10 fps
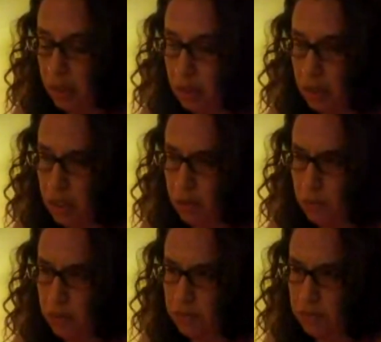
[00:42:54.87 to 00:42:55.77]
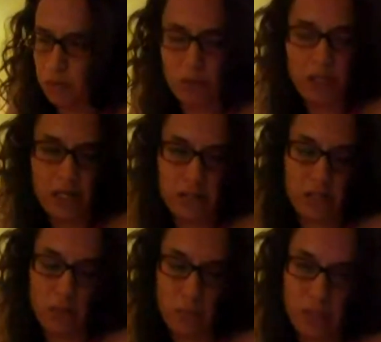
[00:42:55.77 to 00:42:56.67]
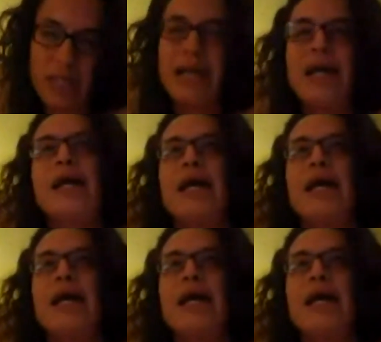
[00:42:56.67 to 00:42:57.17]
and he was born in 1981.